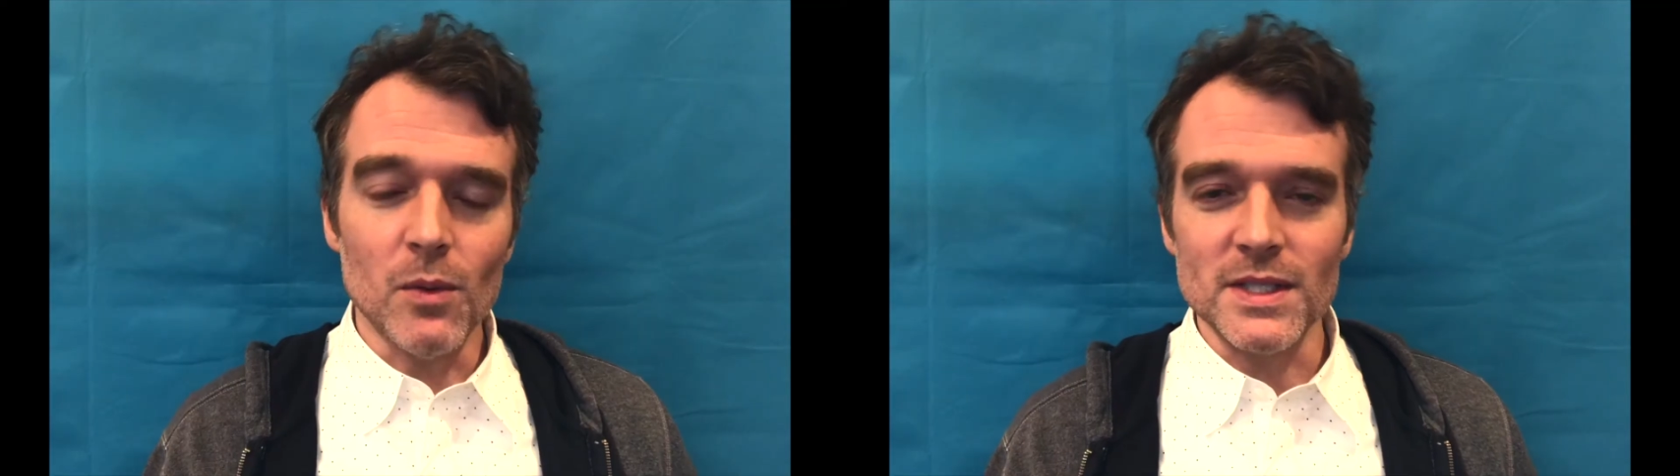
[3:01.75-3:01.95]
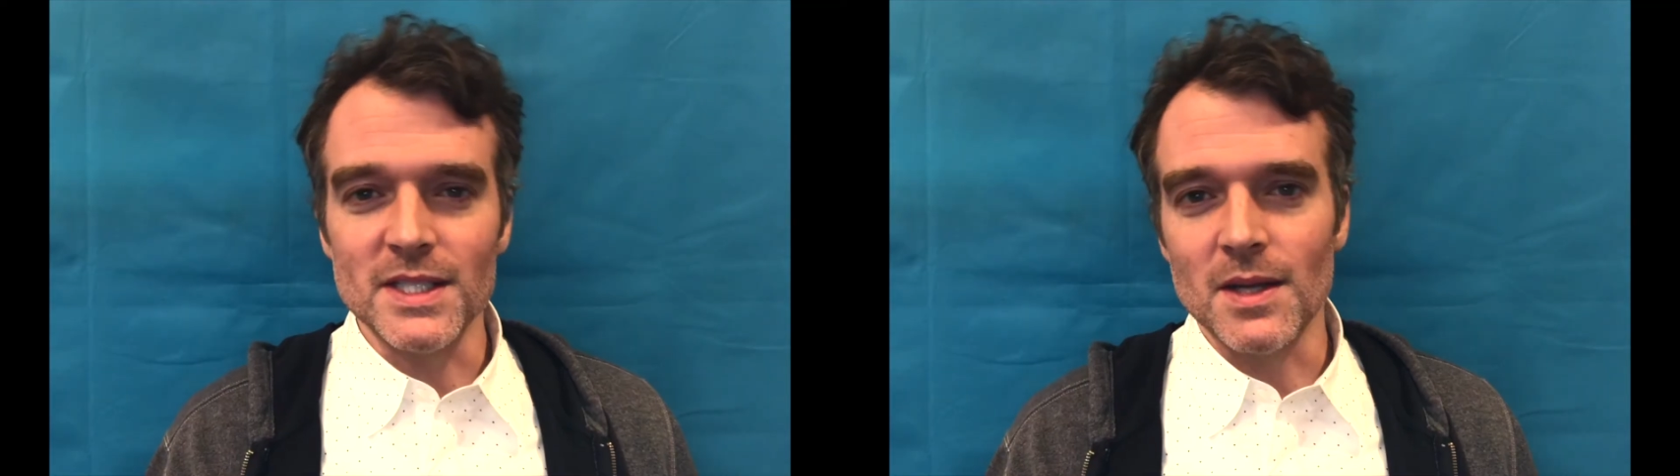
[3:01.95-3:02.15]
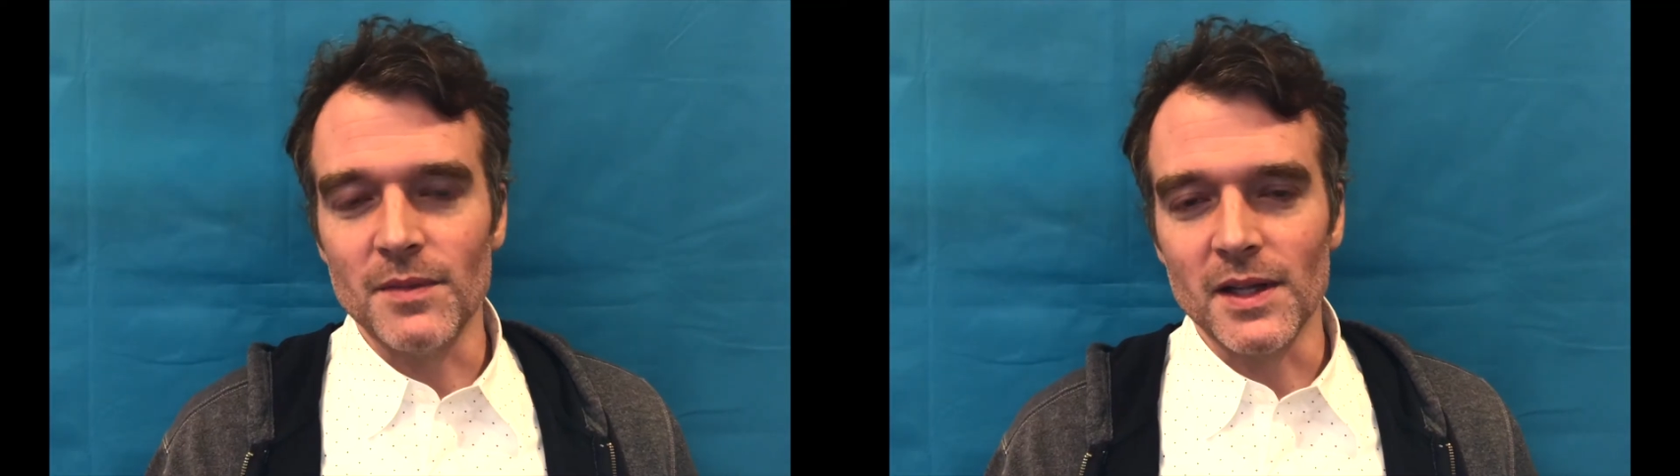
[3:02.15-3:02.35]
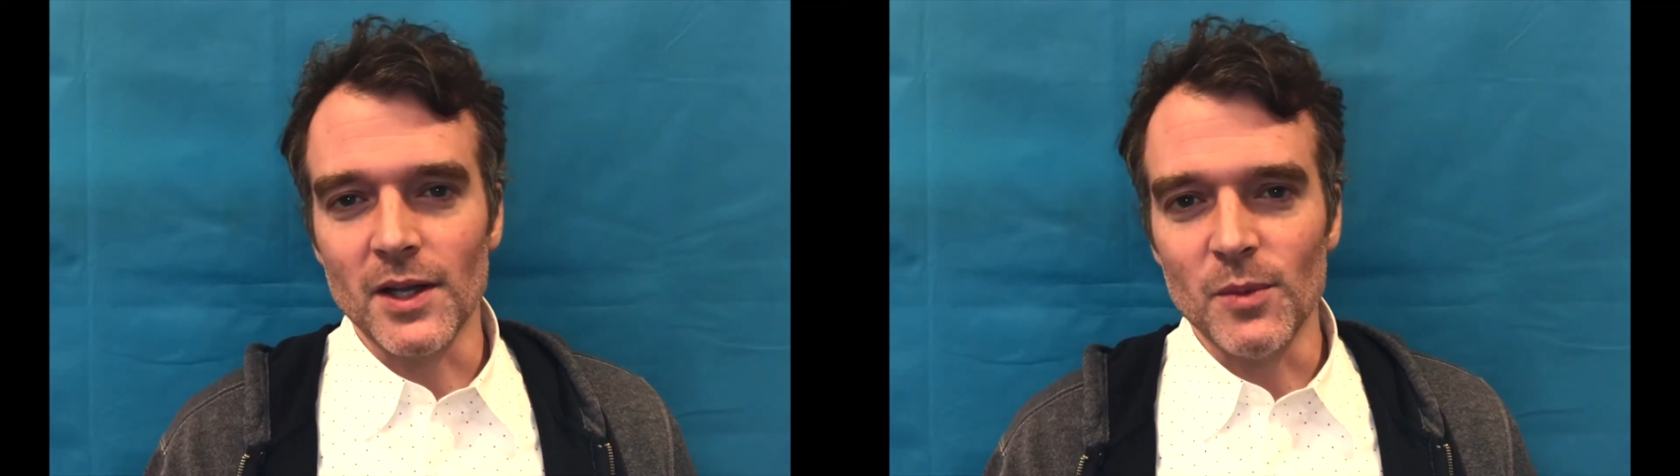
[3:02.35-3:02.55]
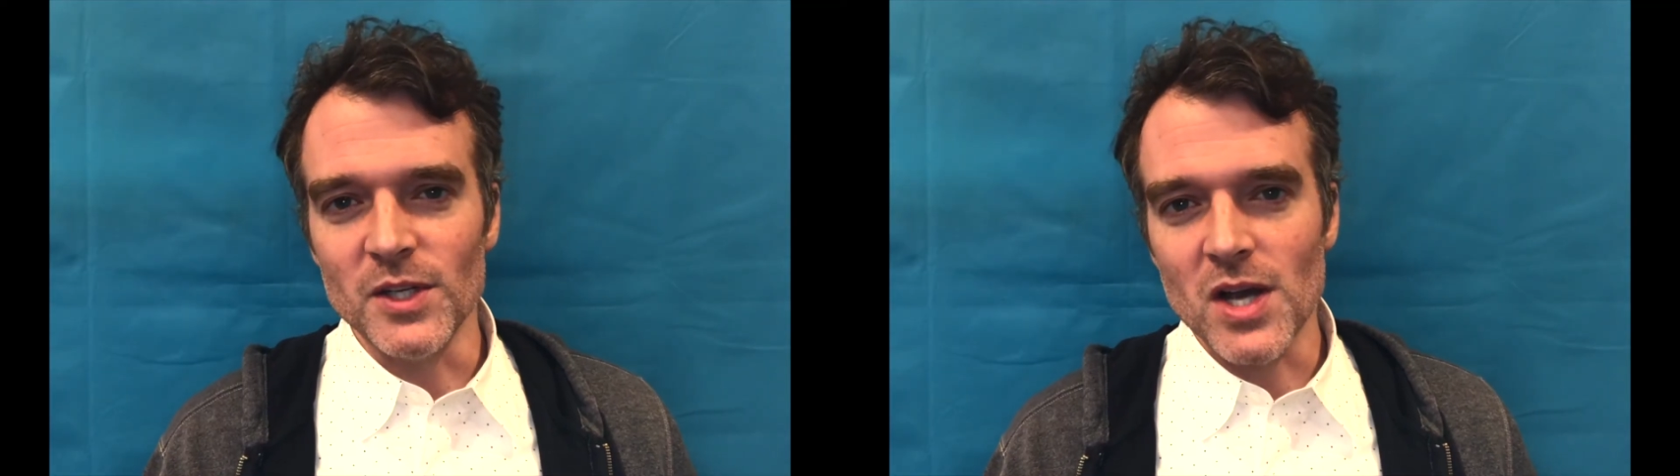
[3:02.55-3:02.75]
wasn't something that
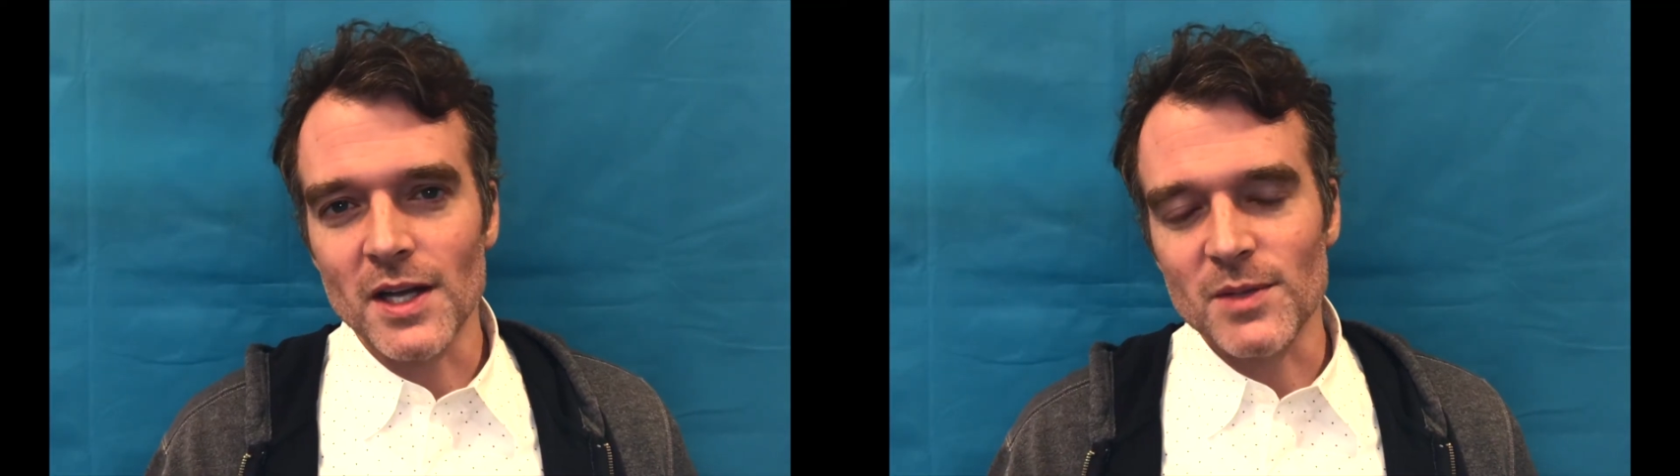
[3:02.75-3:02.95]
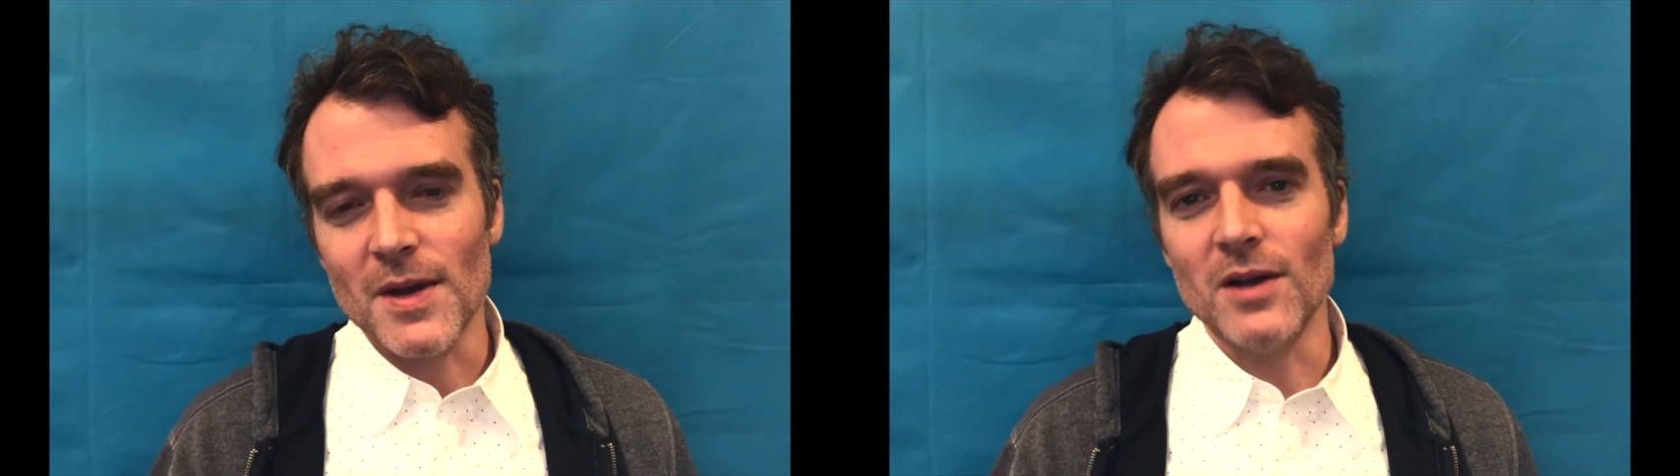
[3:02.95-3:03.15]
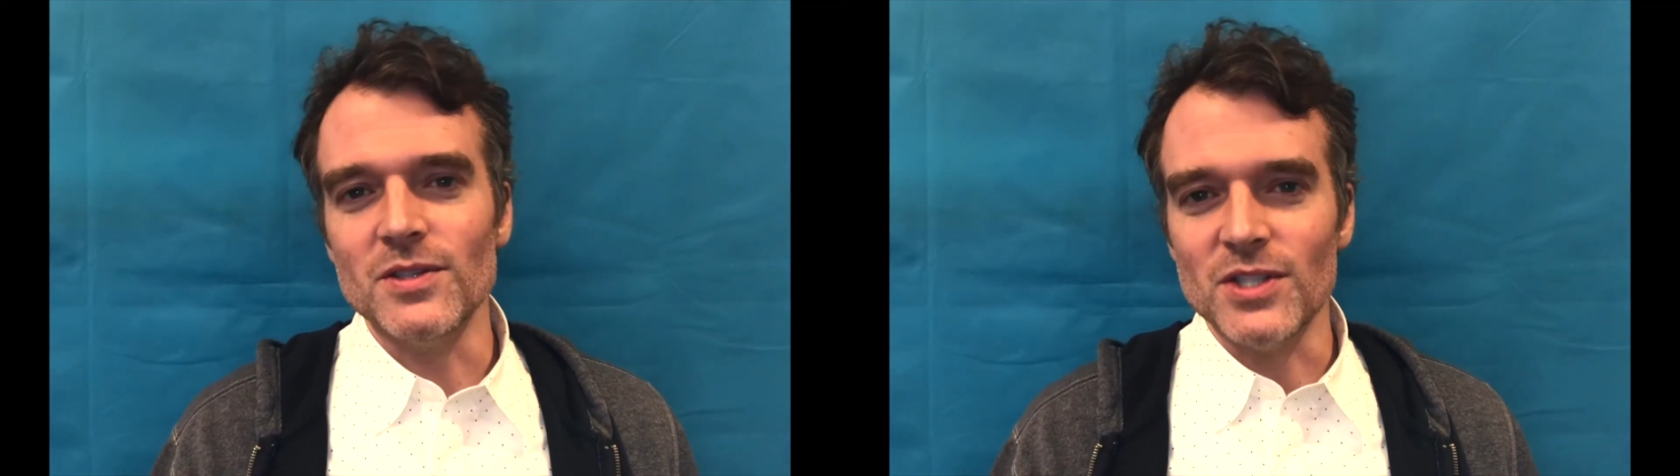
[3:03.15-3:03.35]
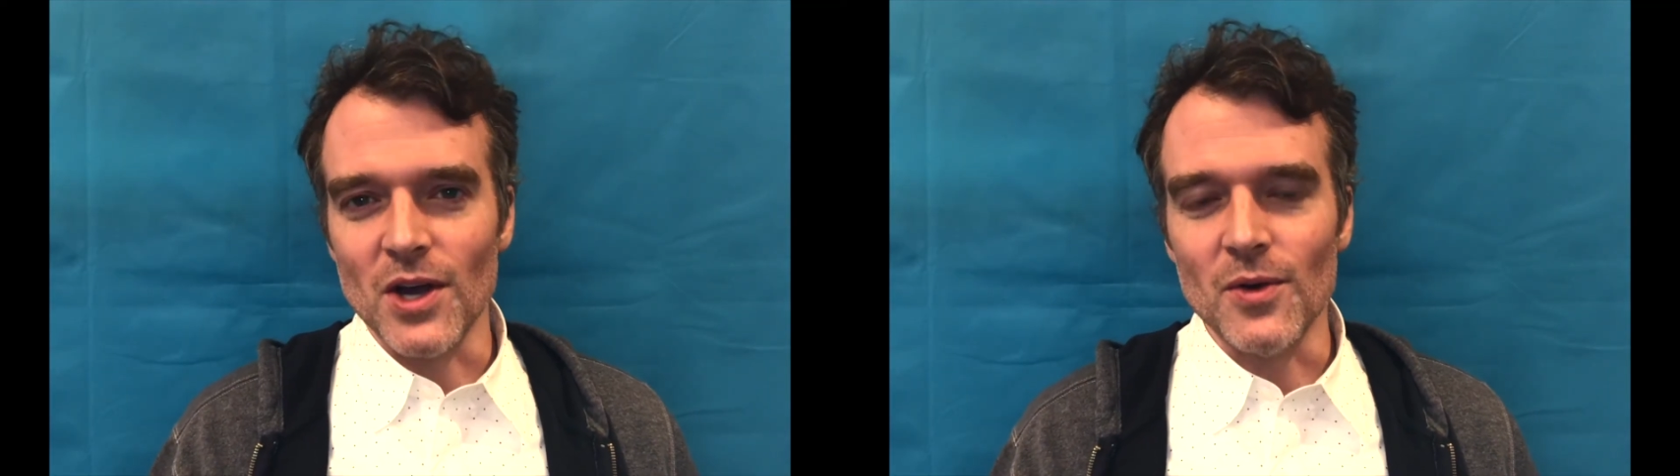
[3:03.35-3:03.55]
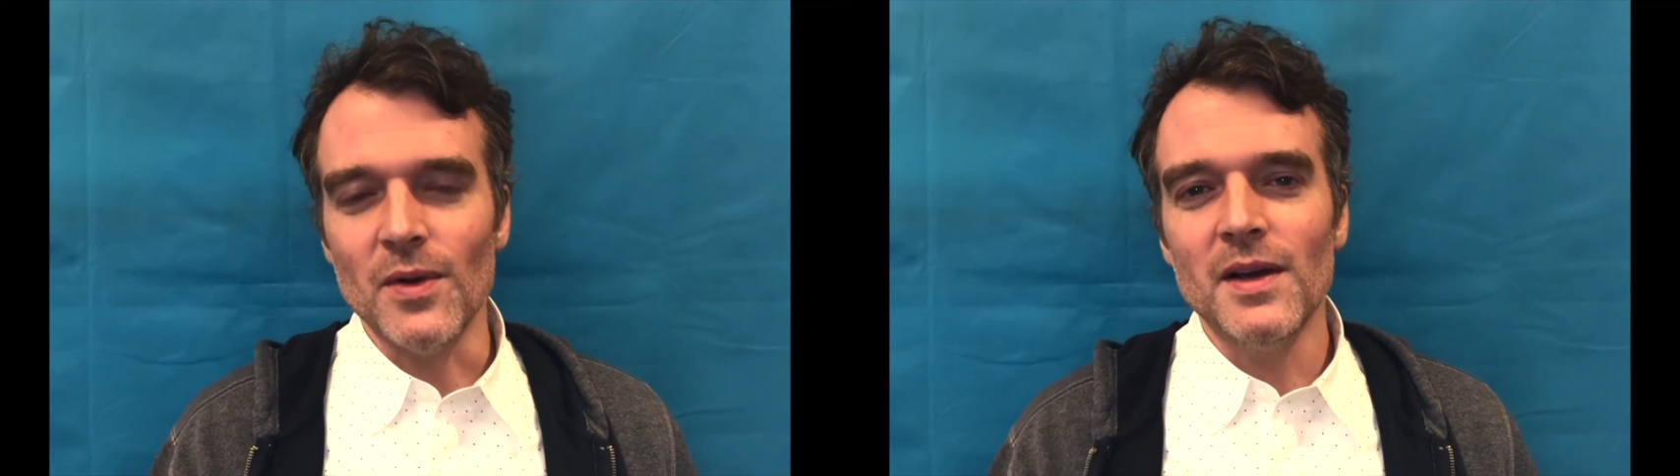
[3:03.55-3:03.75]
could be talked about,
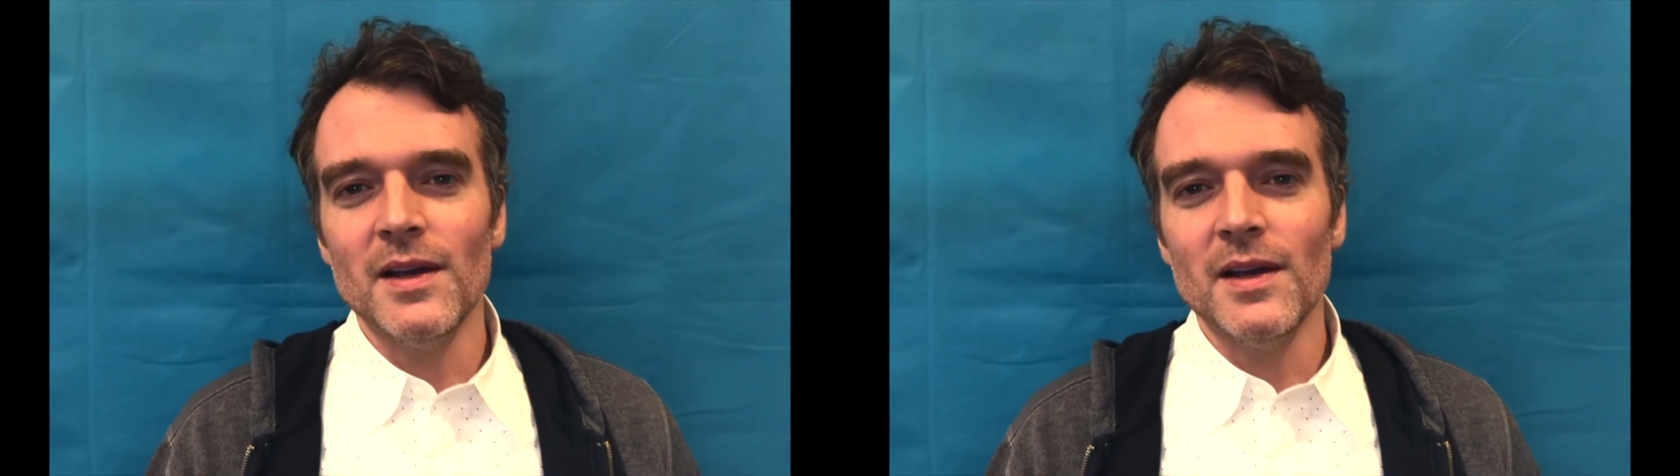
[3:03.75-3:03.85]
so